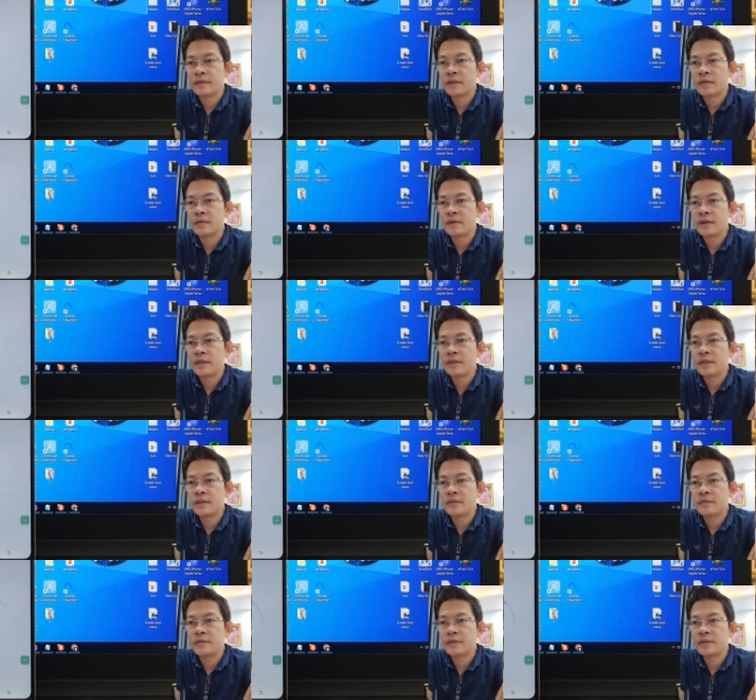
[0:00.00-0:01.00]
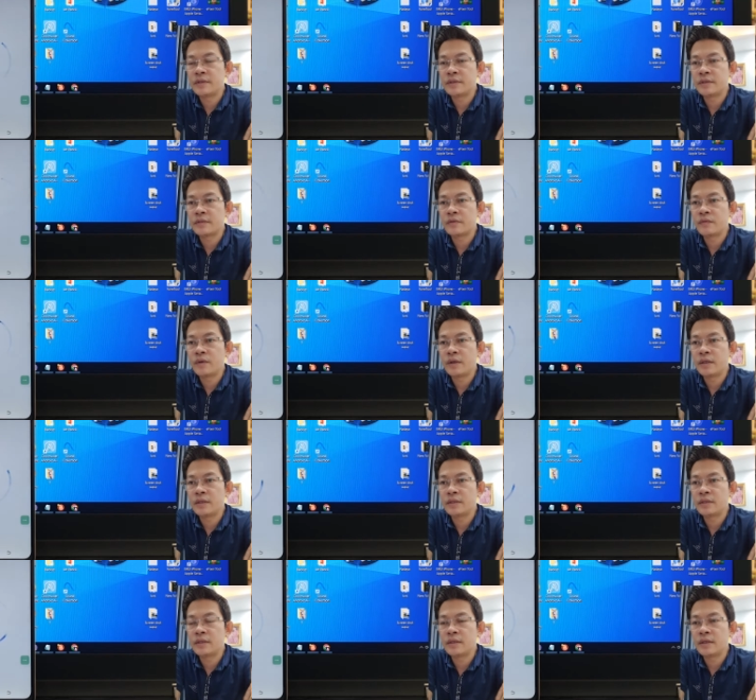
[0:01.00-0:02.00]
and right here we just wait
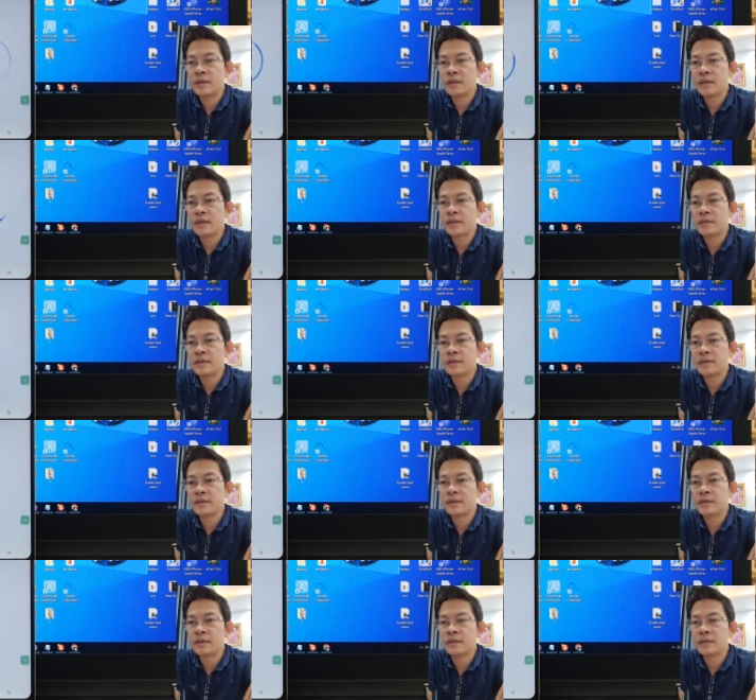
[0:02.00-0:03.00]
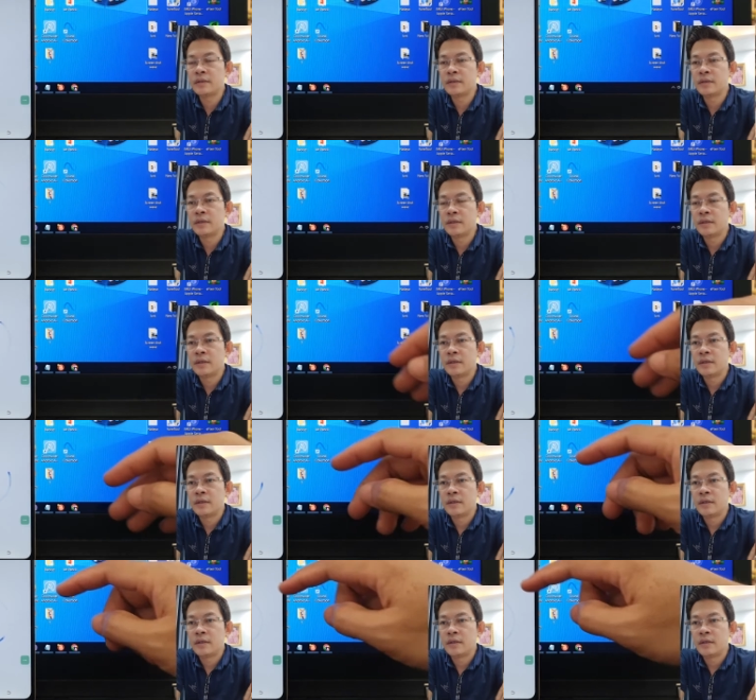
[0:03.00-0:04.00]
until
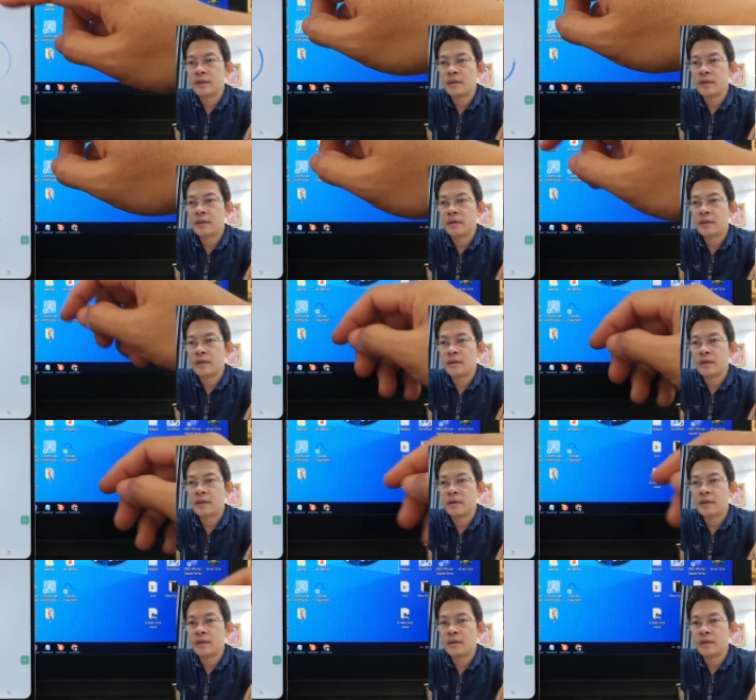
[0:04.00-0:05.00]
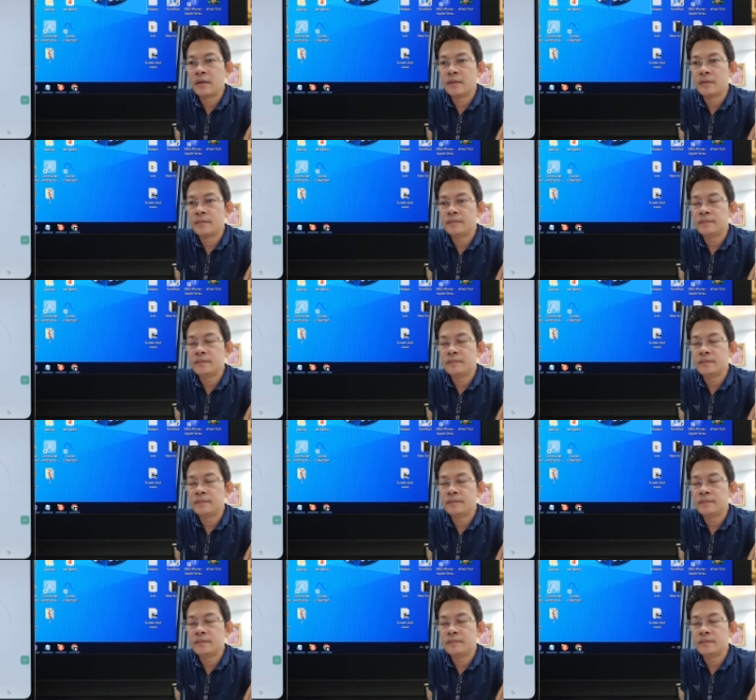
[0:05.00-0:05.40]
uh,